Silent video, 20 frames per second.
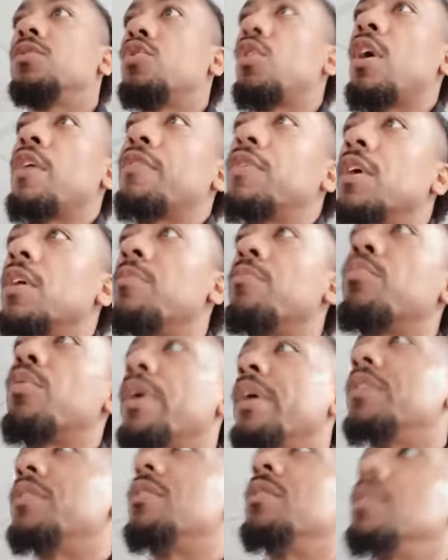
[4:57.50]
So you have to
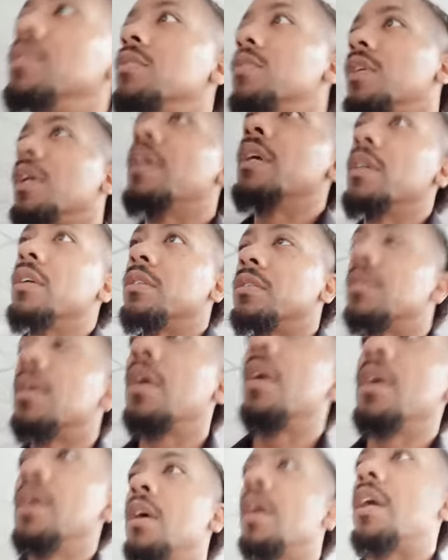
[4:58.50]
embrace these things.